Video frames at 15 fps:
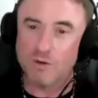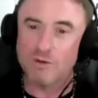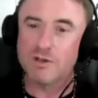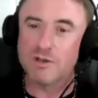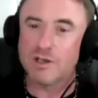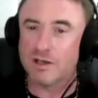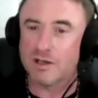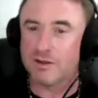yeah.
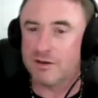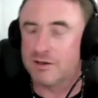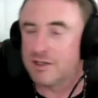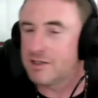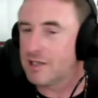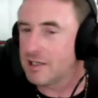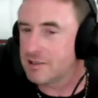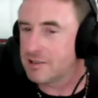together, and it
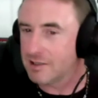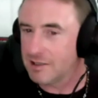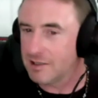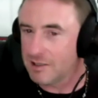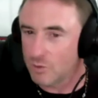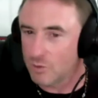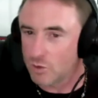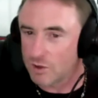takes a
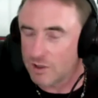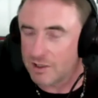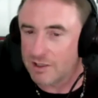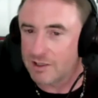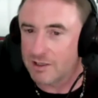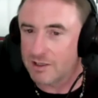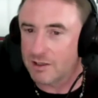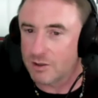little work and
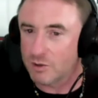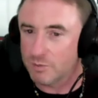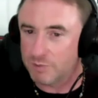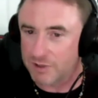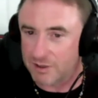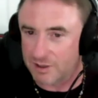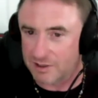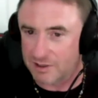a little
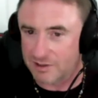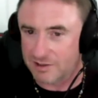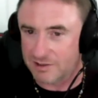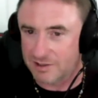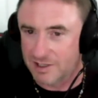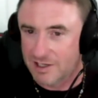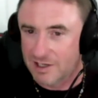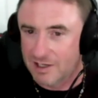openness,
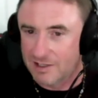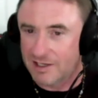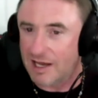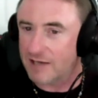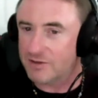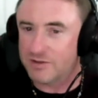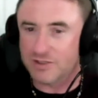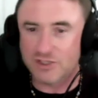not
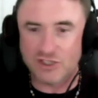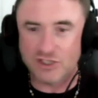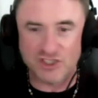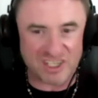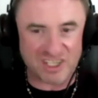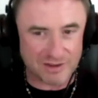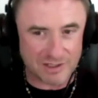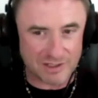yeah. to
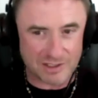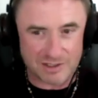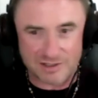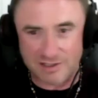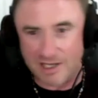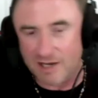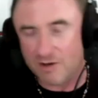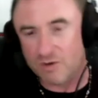shut things
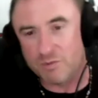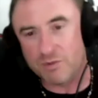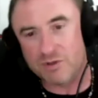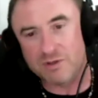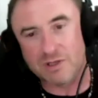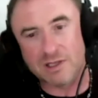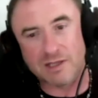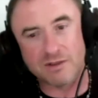down, but
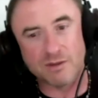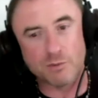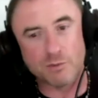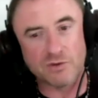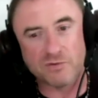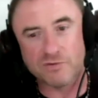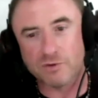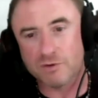to let them
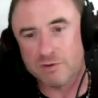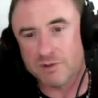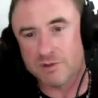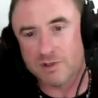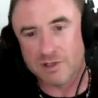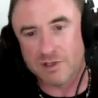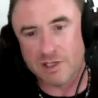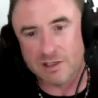unfold
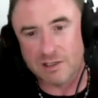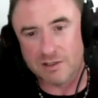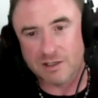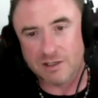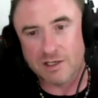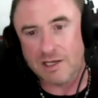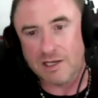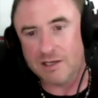and
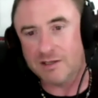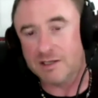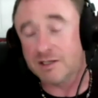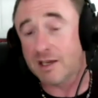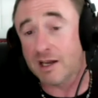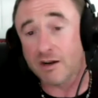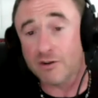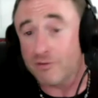connect yeah. and
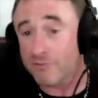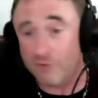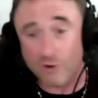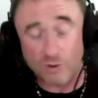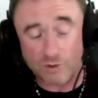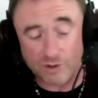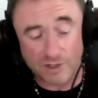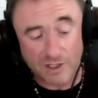carry
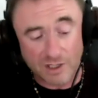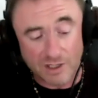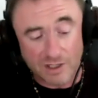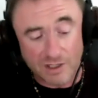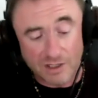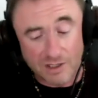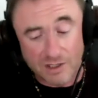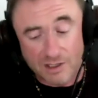forward.
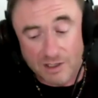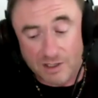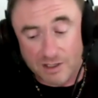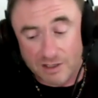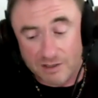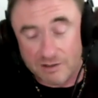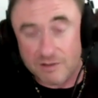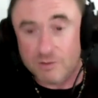
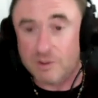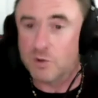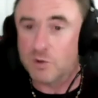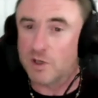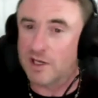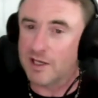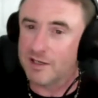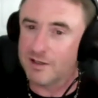And, well, you
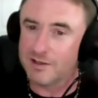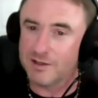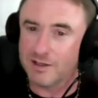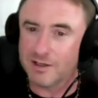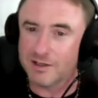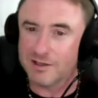want to end it there?